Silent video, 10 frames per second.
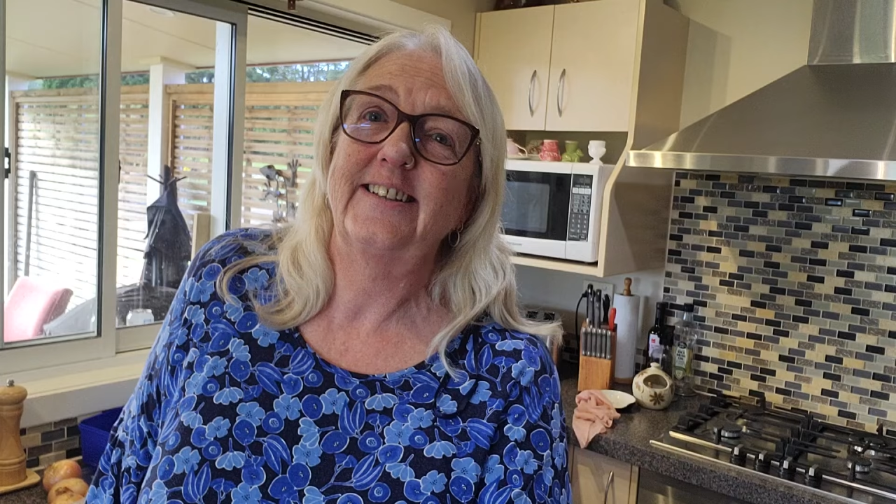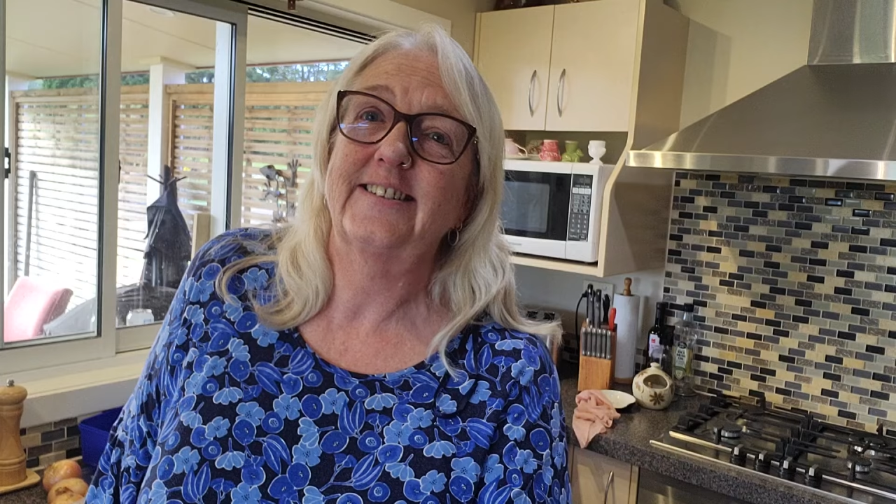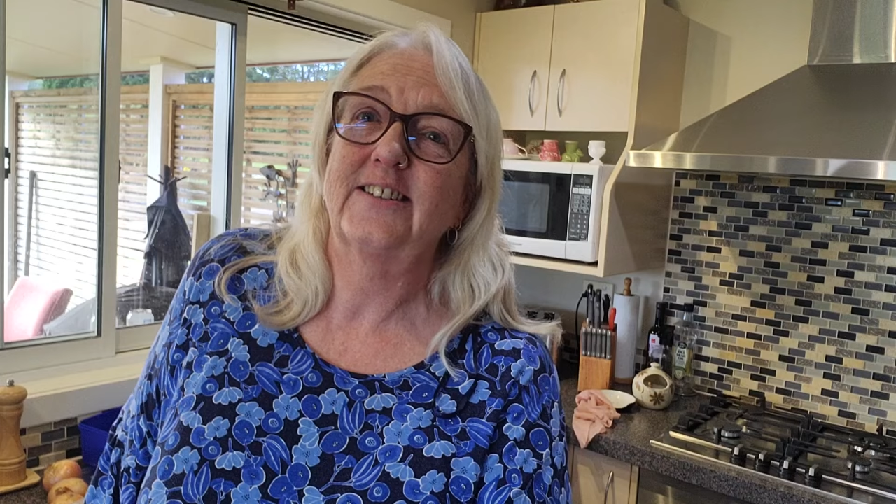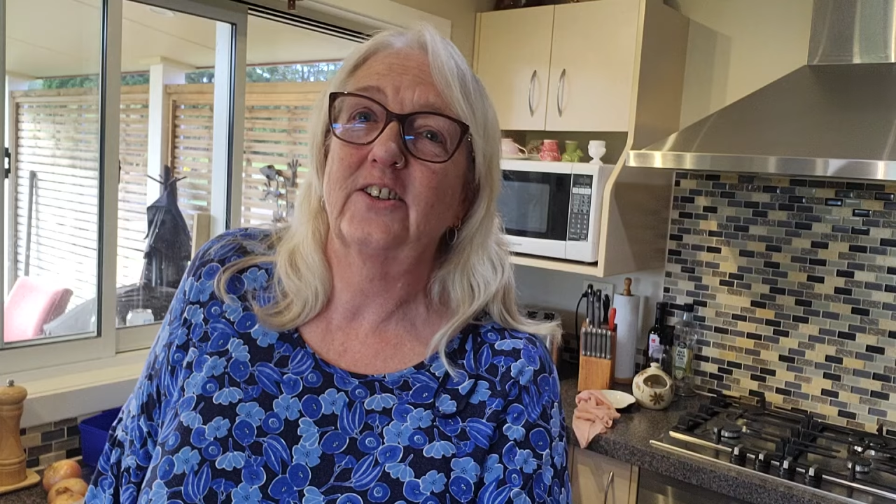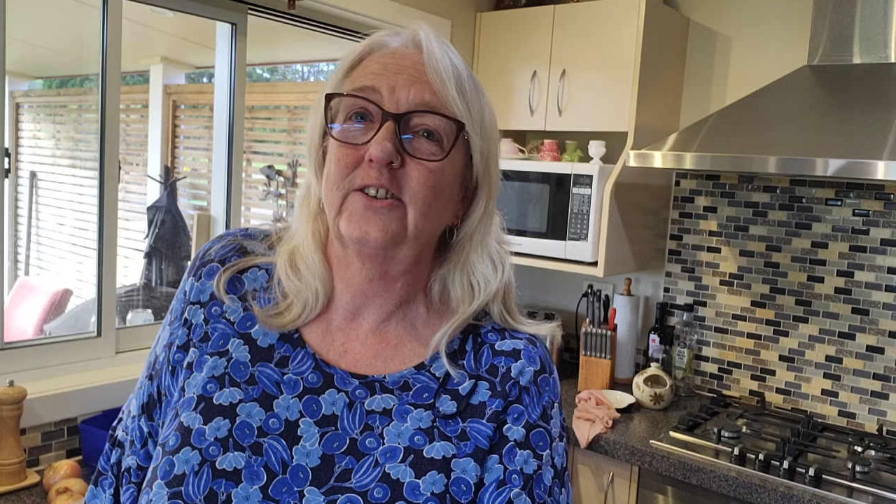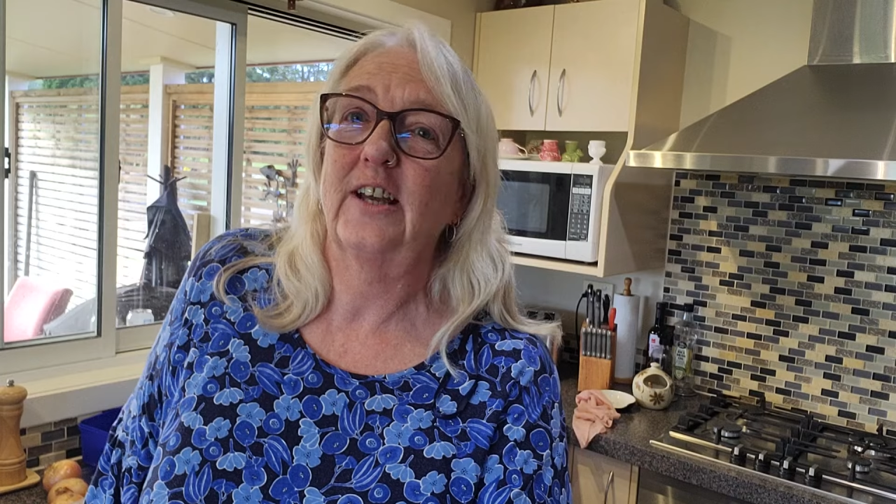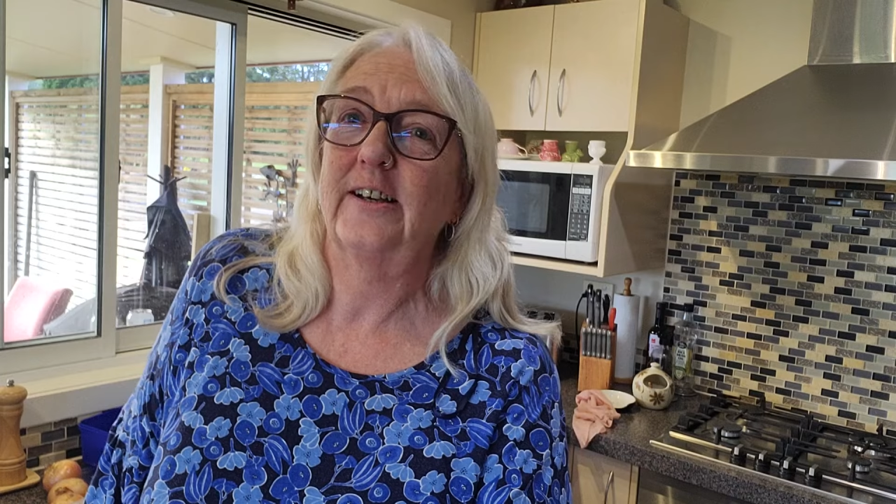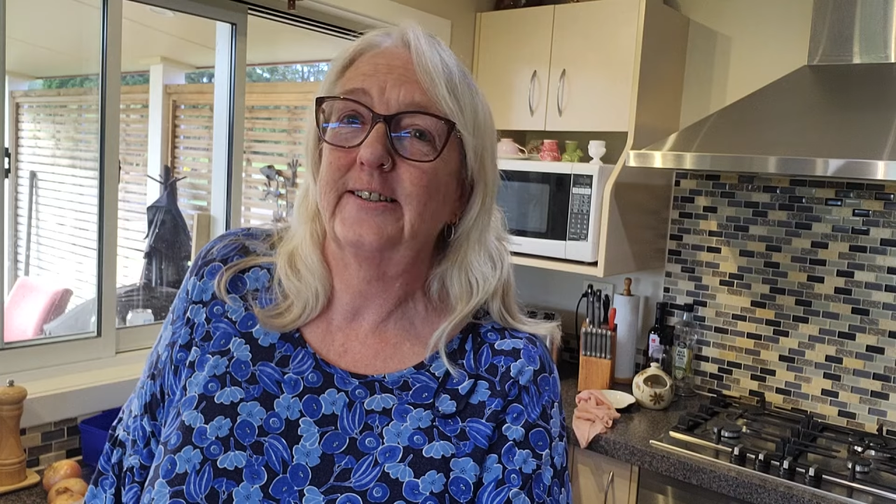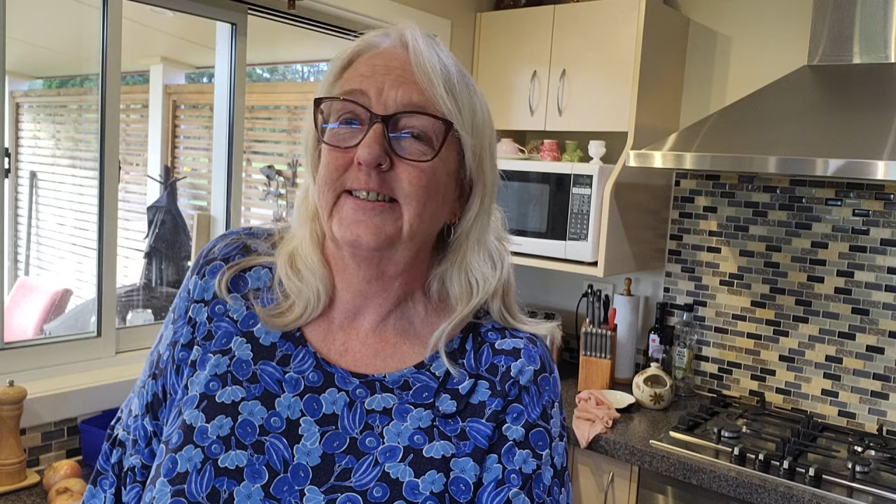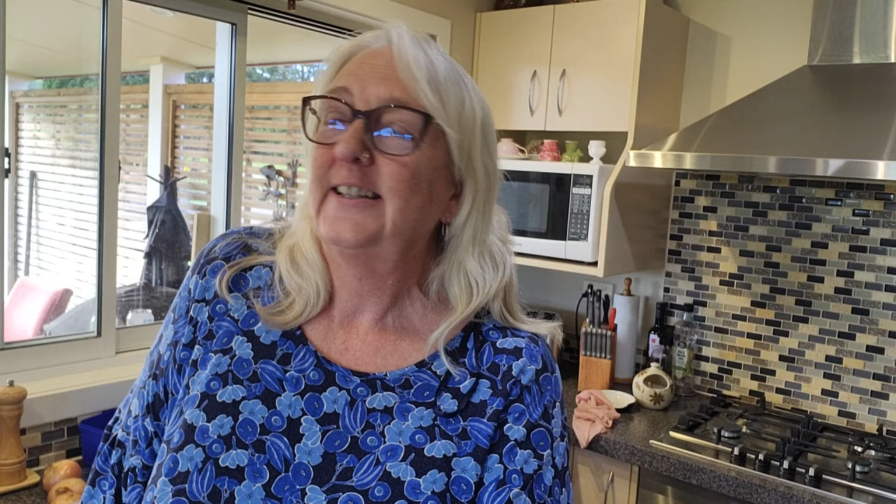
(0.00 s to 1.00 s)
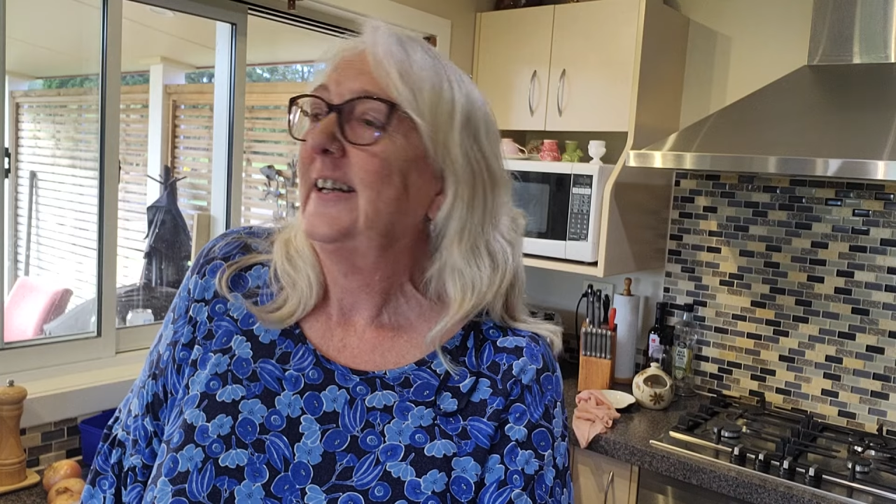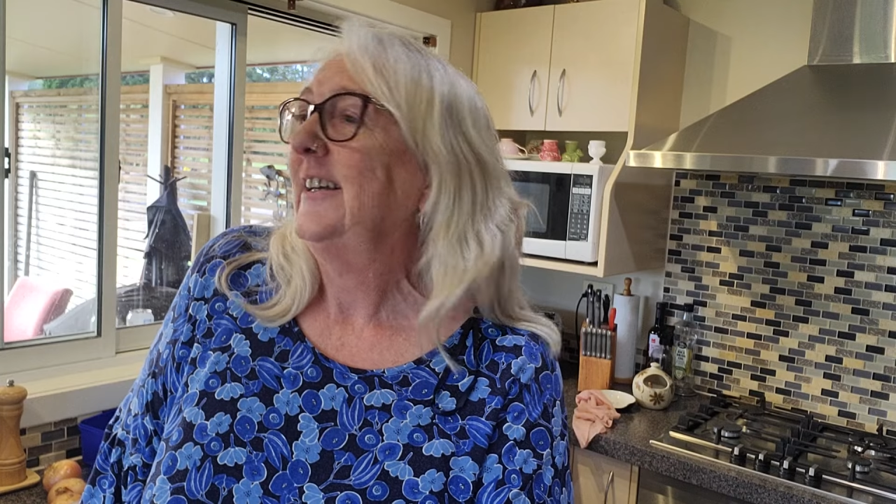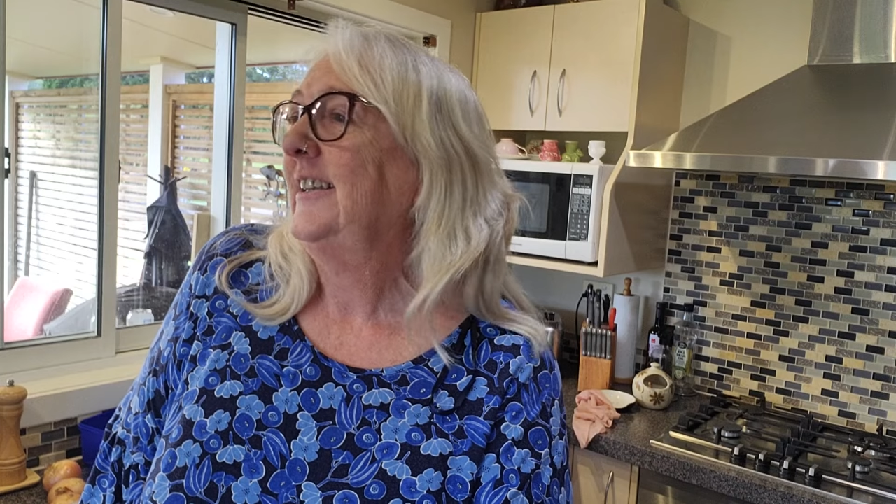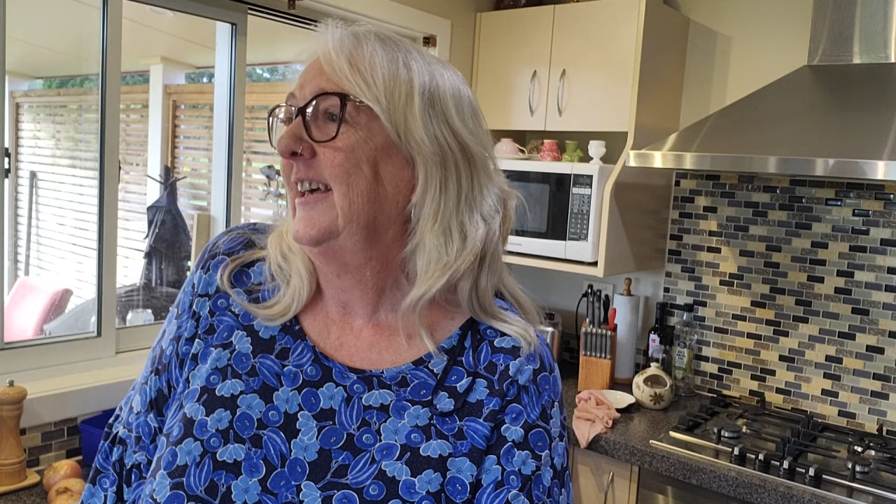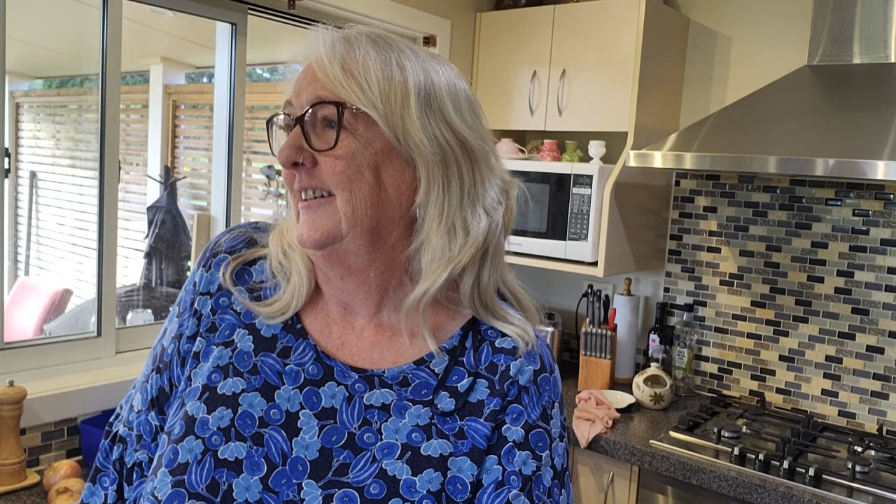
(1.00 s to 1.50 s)
So
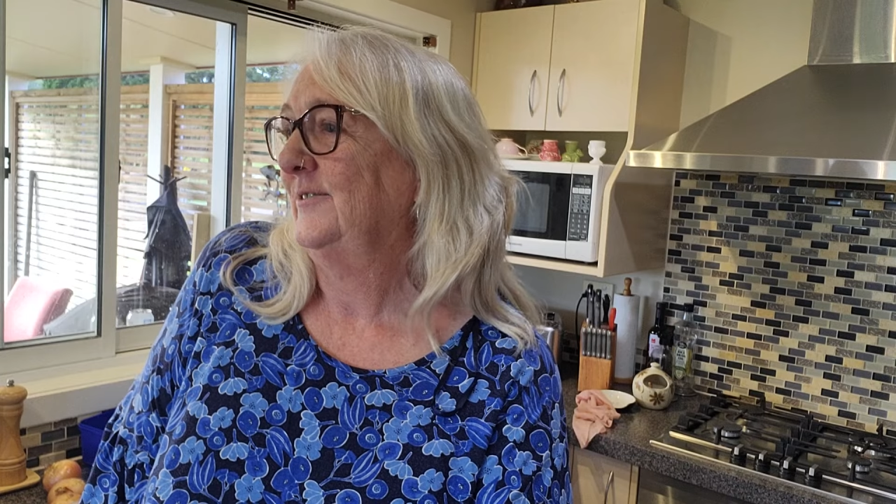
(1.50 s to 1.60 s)
yeah,